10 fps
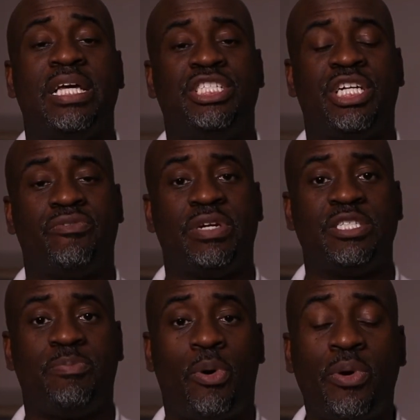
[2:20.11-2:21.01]
It
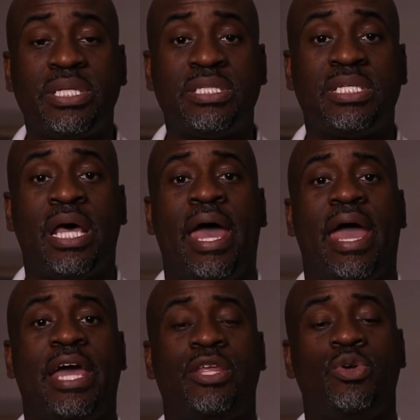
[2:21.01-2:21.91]
generates points,
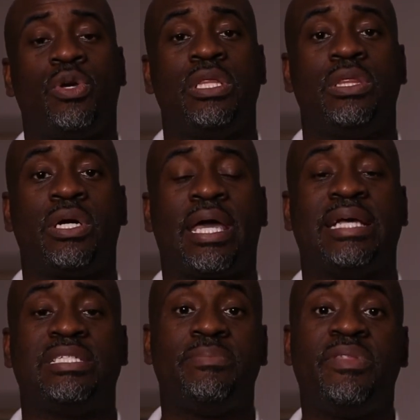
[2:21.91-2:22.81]
and you can look
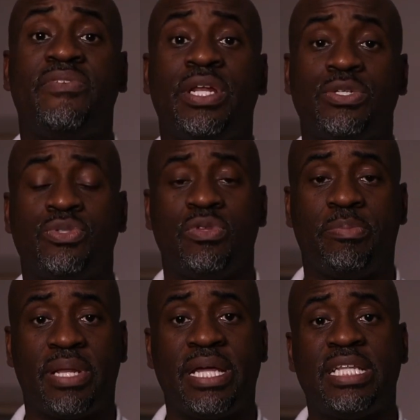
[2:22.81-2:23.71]
at some of the videos through the
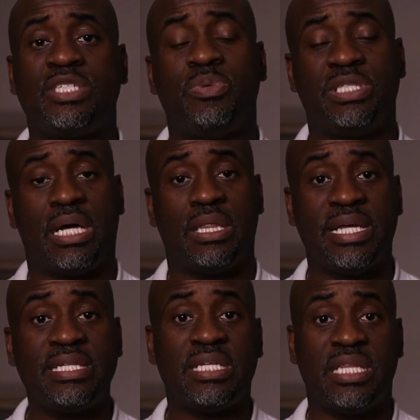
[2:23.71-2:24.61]
playlist, which I'll
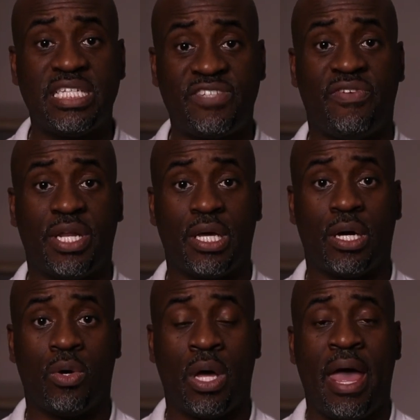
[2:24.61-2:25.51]
link to this
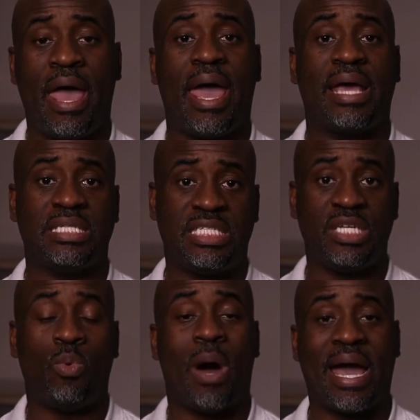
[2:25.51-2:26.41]
video, and
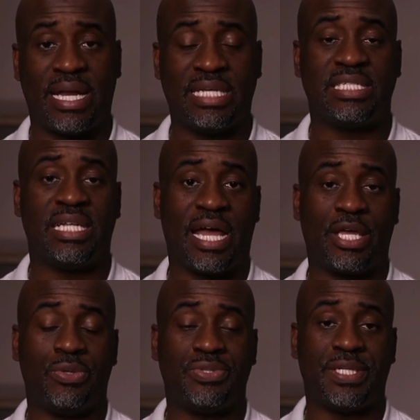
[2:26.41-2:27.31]
see why it is that I
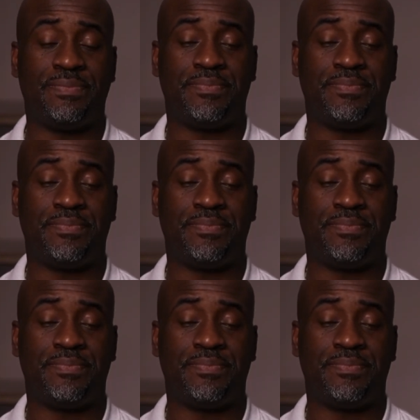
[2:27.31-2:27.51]
use it.